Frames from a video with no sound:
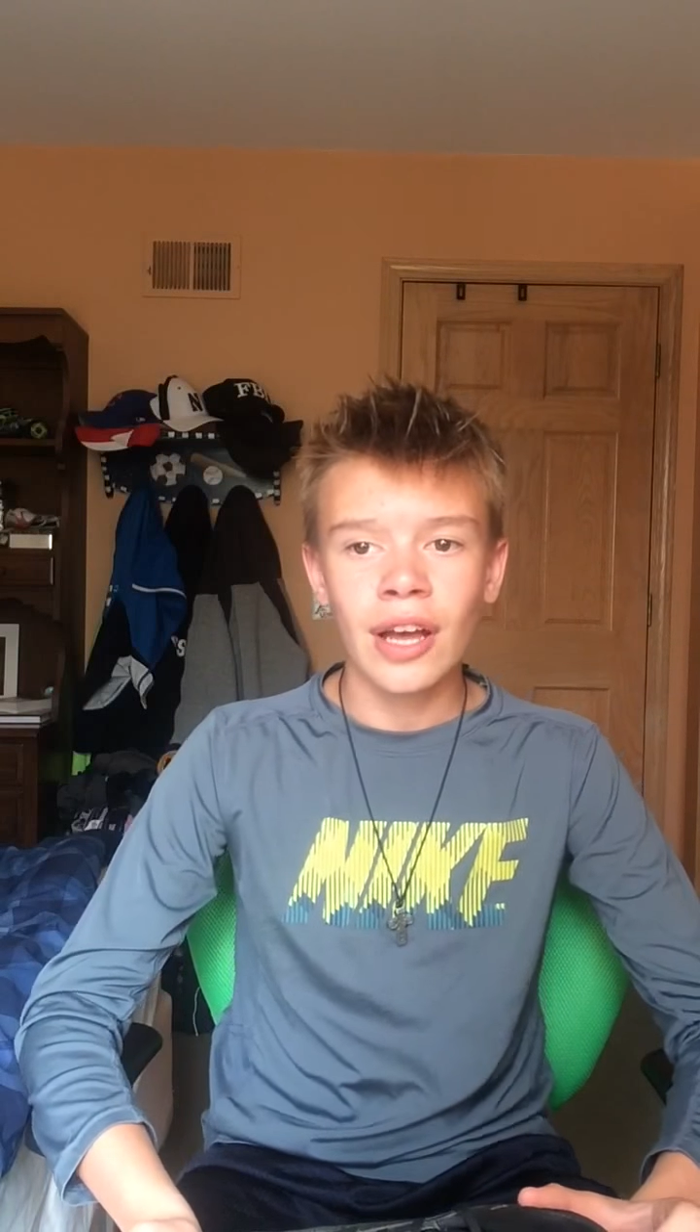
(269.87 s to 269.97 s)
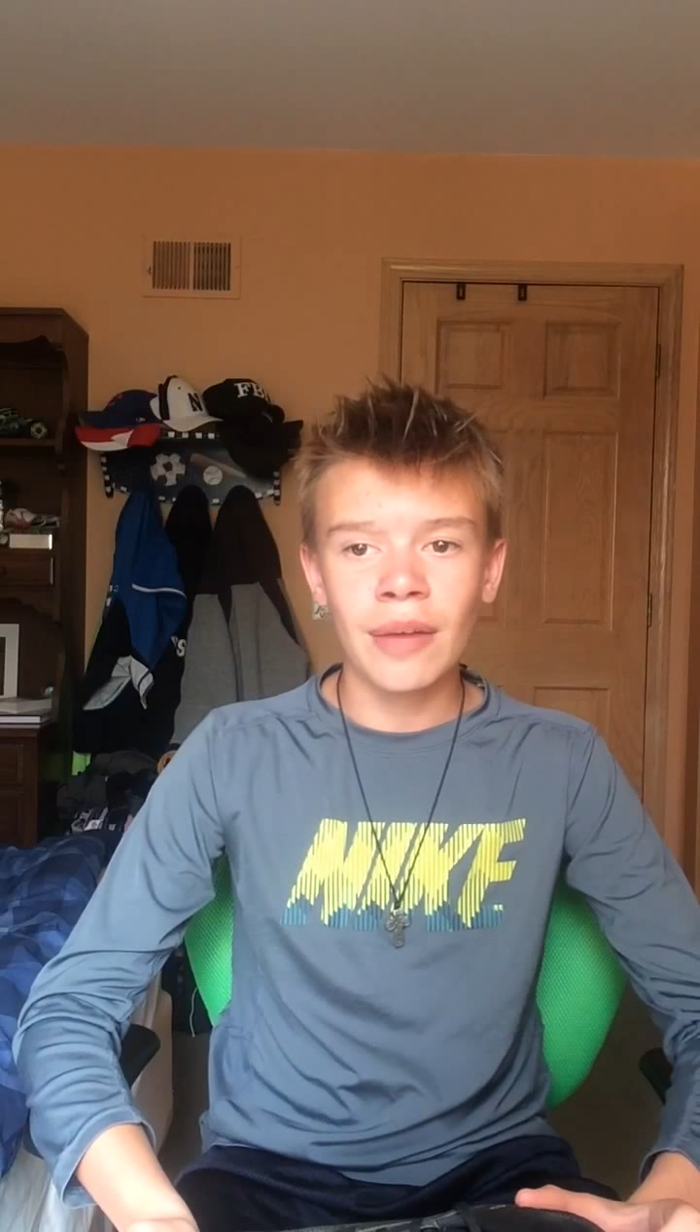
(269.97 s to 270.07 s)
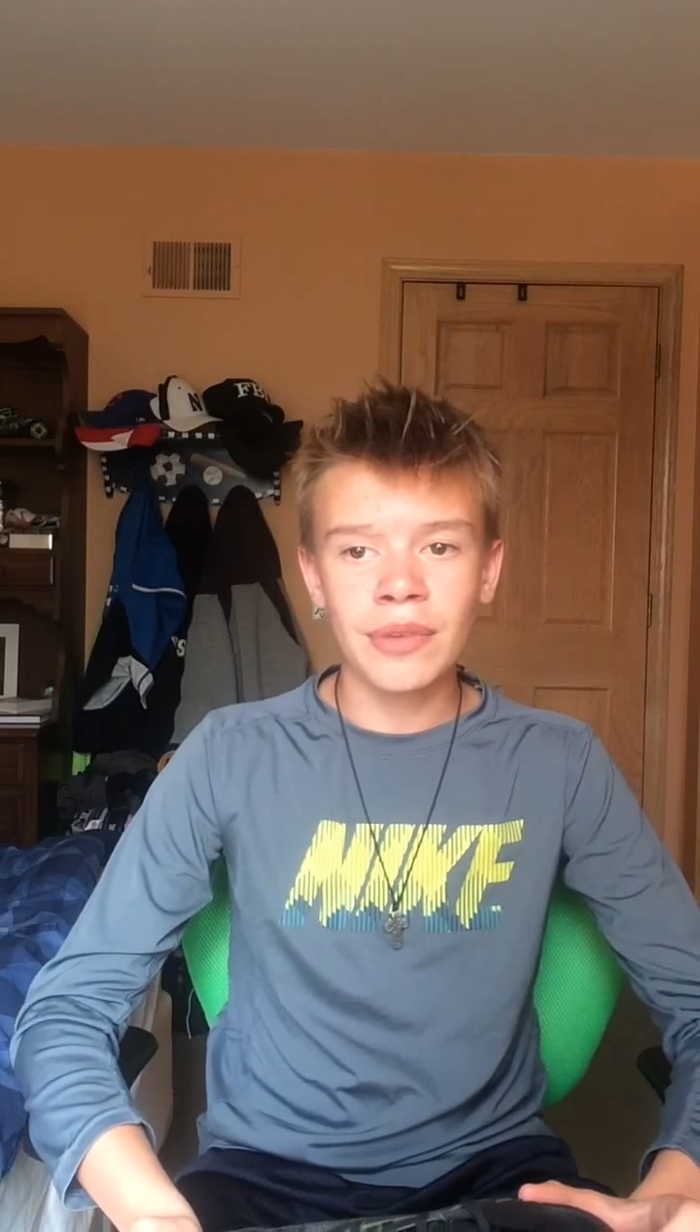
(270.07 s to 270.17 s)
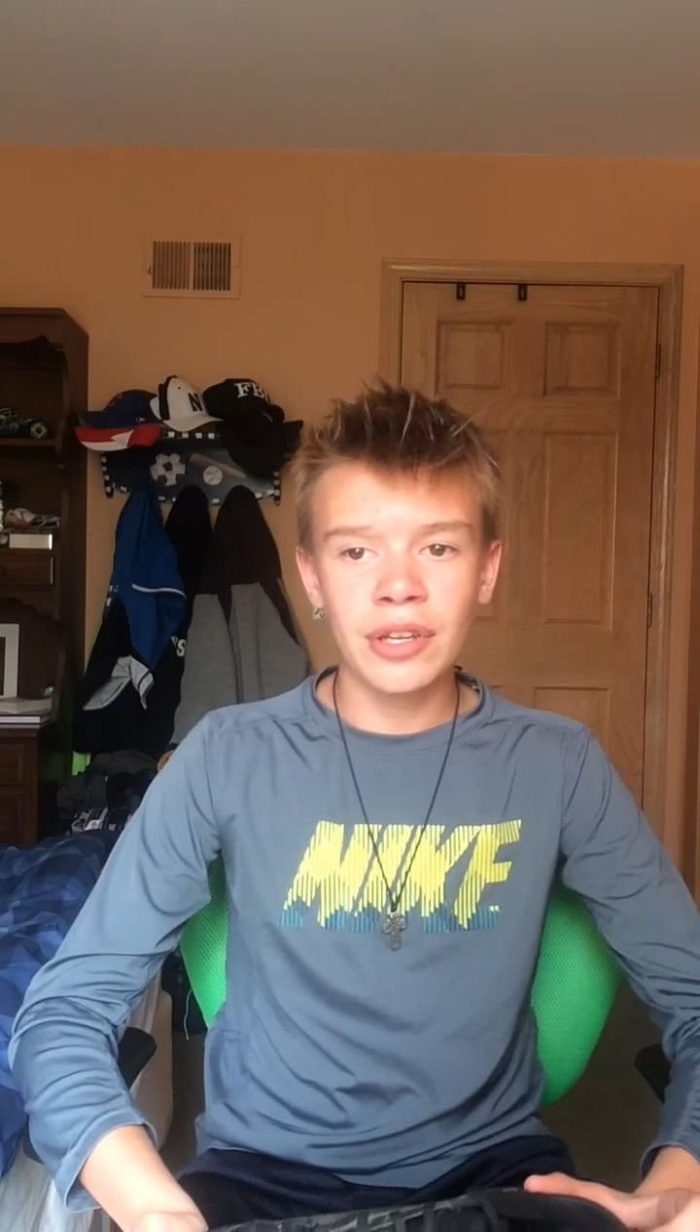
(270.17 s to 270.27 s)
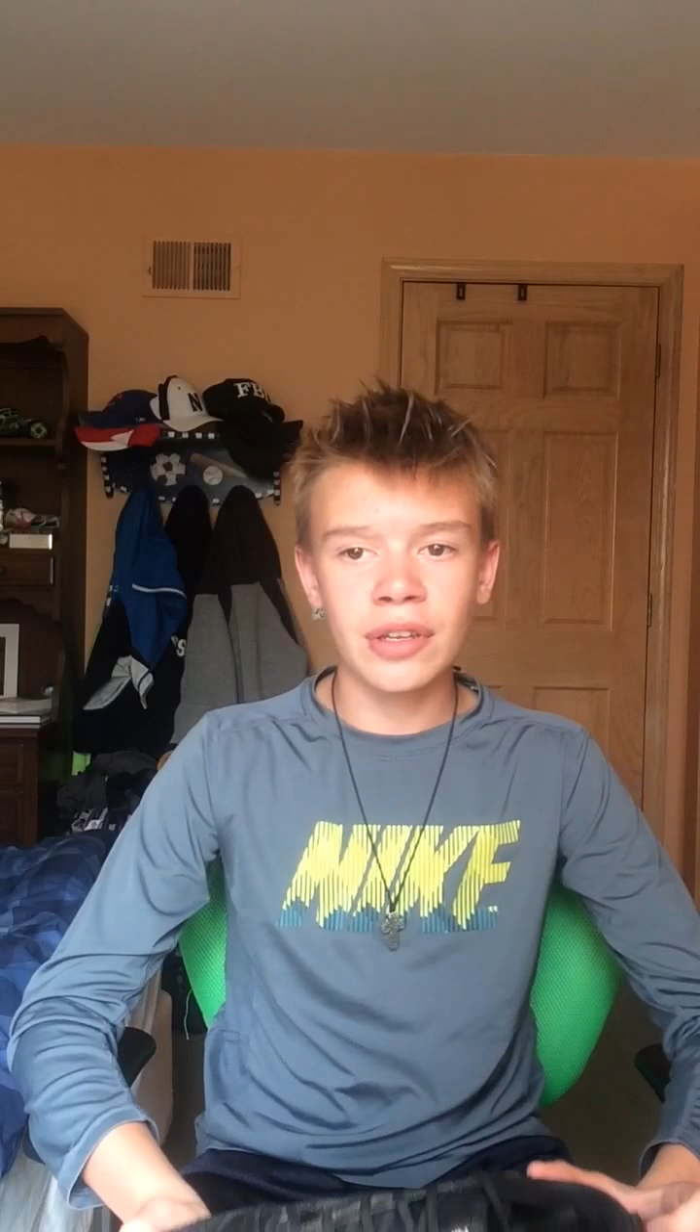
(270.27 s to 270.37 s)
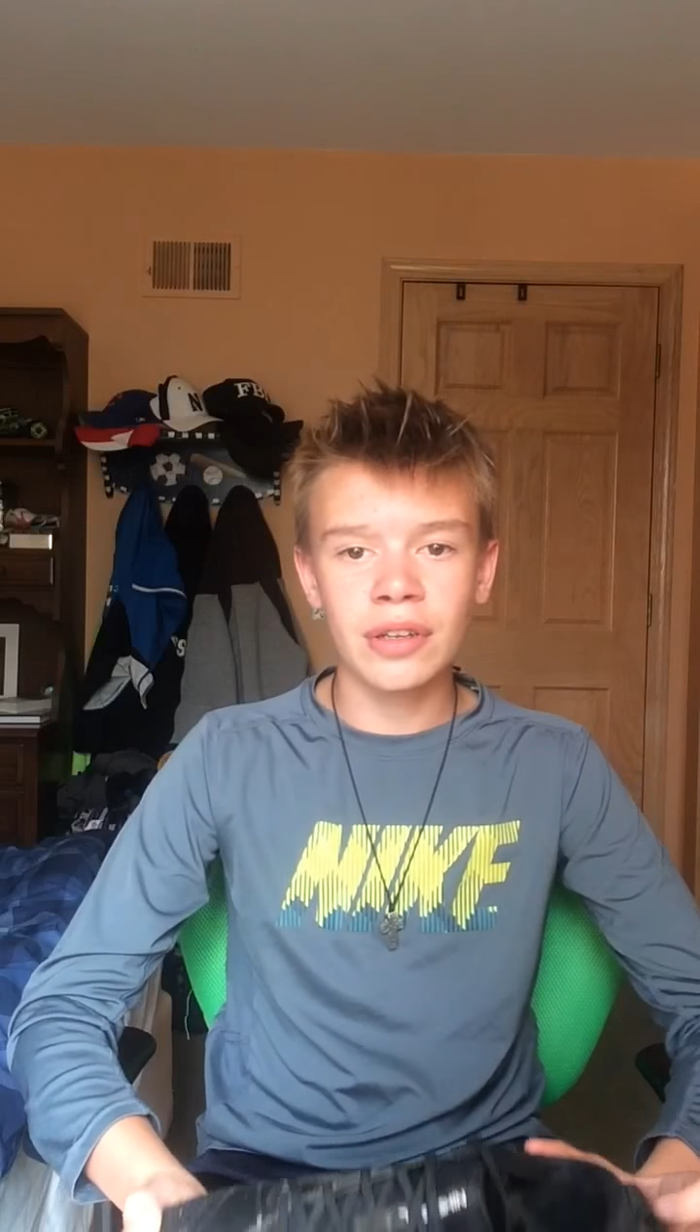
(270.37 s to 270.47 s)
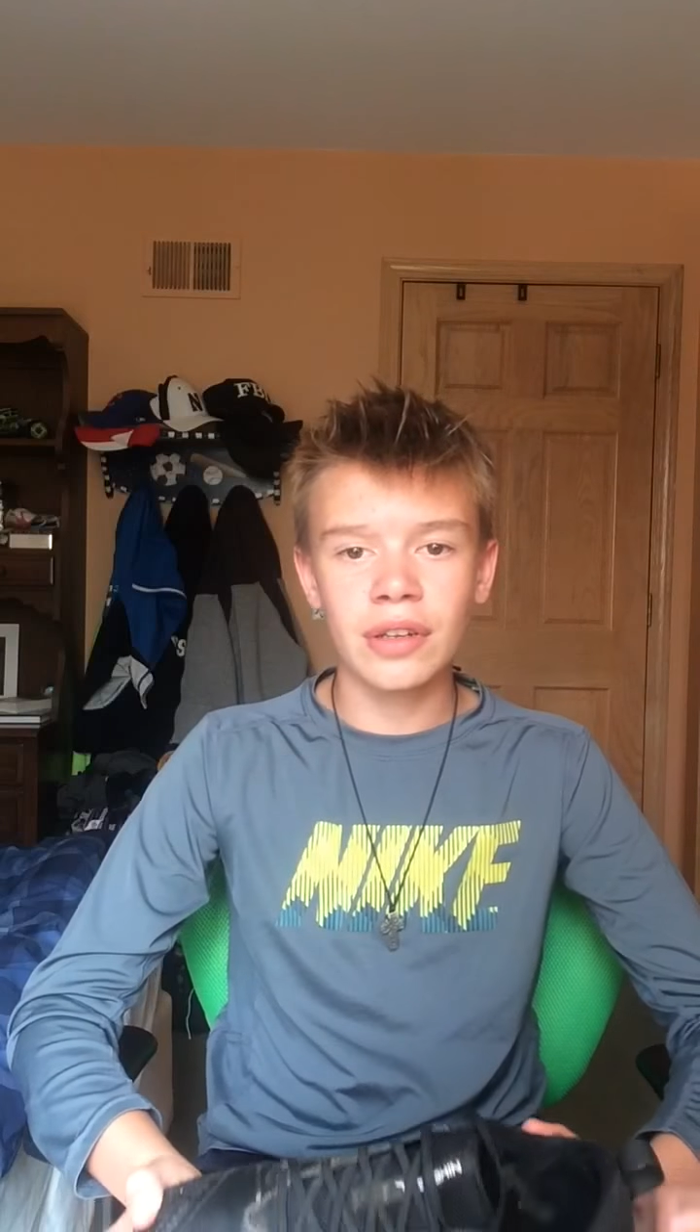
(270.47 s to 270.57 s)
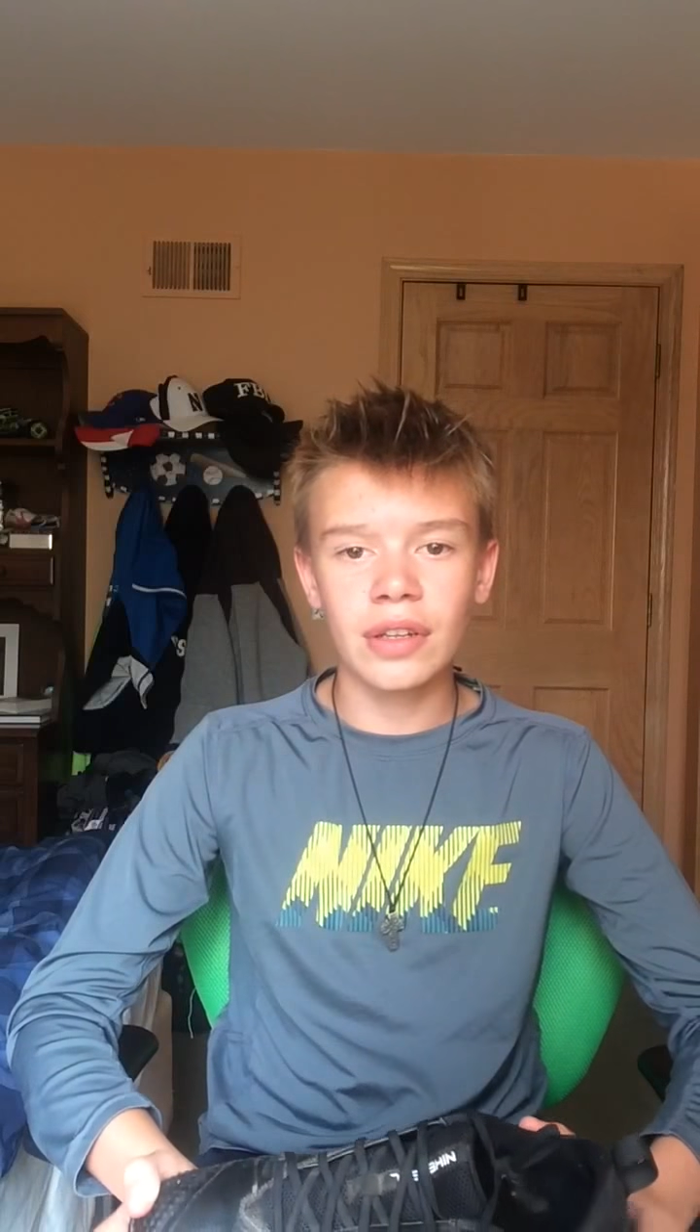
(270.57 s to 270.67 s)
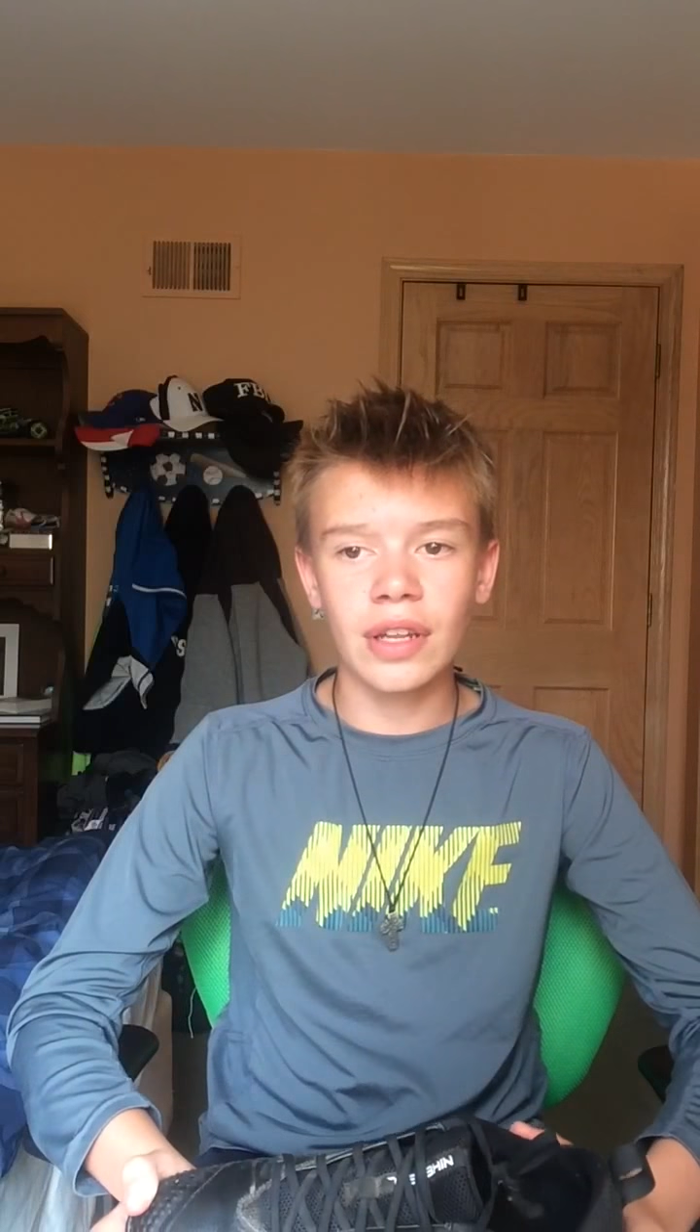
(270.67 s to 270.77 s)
I mean,